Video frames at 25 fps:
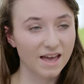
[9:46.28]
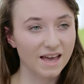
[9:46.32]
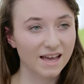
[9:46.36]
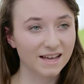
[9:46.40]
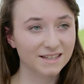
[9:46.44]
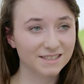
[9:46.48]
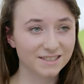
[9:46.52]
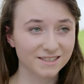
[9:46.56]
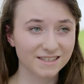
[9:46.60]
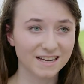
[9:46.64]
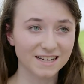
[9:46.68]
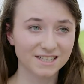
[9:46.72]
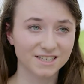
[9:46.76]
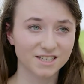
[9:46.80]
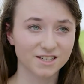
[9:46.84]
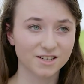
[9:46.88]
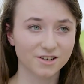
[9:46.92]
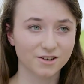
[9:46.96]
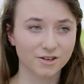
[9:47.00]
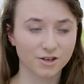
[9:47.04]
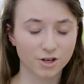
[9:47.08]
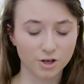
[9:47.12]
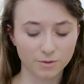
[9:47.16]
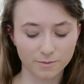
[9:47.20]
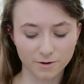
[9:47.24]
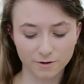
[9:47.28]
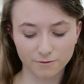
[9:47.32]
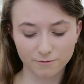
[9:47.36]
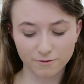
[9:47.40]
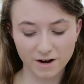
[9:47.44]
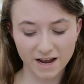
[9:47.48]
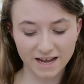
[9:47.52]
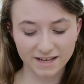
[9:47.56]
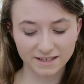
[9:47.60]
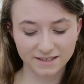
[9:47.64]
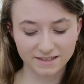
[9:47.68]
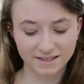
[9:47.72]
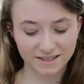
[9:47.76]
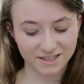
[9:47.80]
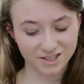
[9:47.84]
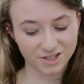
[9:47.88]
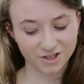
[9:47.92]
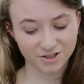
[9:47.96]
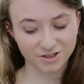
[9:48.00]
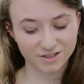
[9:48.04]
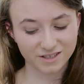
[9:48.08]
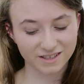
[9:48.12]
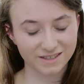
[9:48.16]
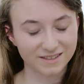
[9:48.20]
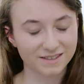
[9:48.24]
International human rights
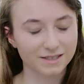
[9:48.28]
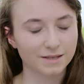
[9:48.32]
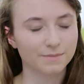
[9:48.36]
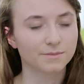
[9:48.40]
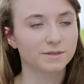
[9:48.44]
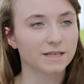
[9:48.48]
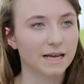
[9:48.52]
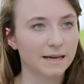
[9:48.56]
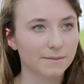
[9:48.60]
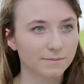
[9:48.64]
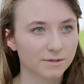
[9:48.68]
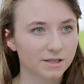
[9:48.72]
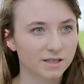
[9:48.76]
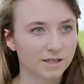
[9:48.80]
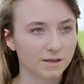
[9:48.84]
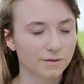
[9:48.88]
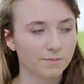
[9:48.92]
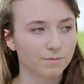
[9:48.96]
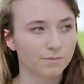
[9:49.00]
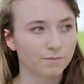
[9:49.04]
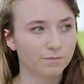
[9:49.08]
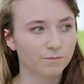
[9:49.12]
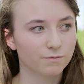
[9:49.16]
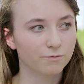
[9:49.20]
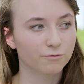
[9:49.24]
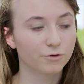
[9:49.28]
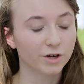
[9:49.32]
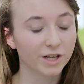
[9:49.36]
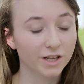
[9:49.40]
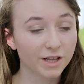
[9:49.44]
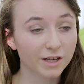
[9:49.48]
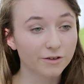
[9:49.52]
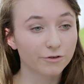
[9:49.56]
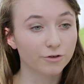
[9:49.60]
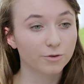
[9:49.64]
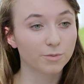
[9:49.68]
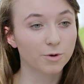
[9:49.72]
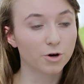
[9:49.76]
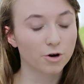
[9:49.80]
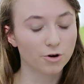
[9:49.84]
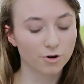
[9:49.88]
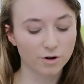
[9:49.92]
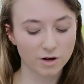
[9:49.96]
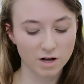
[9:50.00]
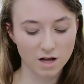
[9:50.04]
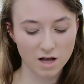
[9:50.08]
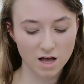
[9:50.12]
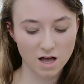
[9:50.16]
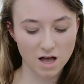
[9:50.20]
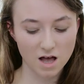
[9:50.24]
issues can sometimes seem really remote.
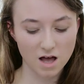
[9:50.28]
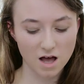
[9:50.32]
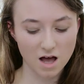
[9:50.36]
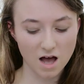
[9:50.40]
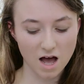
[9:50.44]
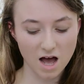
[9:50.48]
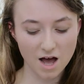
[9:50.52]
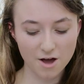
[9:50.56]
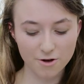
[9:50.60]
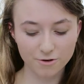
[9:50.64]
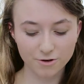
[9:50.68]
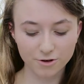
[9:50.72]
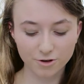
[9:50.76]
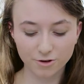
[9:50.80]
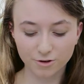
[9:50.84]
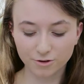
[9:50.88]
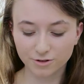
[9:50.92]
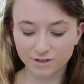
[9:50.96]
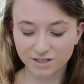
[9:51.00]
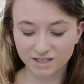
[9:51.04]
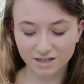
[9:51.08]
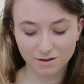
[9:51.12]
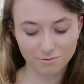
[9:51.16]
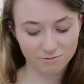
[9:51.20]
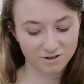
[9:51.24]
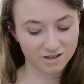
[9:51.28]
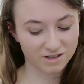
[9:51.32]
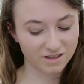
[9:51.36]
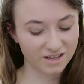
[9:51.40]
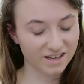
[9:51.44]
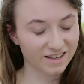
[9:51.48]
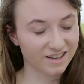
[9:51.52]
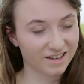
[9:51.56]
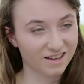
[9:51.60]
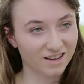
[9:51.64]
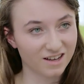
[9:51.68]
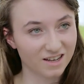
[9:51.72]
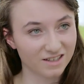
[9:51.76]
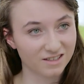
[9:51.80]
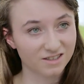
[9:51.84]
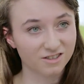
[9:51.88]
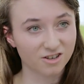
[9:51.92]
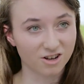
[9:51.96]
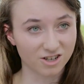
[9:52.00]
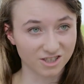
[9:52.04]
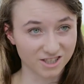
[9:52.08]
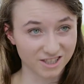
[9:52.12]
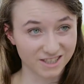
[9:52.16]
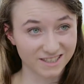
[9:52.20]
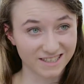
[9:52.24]
How could someone like a
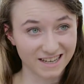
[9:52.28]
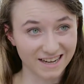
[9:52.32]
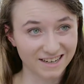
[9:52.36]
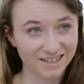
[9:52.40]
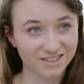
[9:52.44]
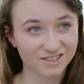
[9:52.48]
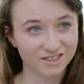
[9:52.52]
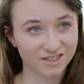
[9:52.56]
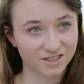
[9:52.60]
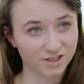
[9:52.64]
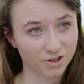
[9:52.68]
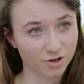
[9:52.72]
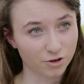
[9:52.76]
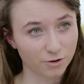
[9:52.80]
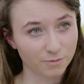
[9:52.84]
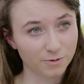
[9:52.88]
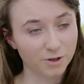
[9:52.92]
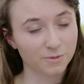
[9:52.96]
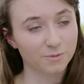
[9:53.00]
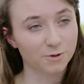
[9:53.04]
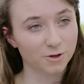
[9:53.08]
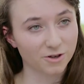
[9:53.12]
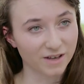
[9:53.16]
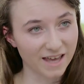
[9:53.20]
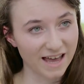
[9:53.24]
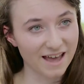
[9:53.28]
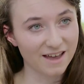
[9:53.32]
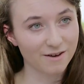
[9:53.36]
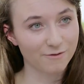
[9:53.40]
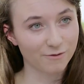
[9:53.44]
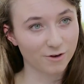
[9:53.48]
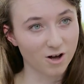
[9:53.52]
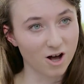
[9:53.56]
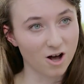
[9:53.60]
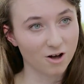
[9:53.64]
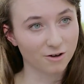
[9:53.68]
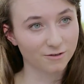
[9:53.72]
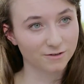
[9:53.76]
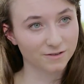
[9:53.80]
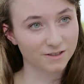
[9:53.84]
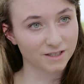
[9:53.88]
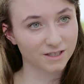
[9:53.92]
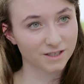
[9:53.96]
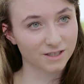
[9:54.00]
Scottish secondary school pupil get involved?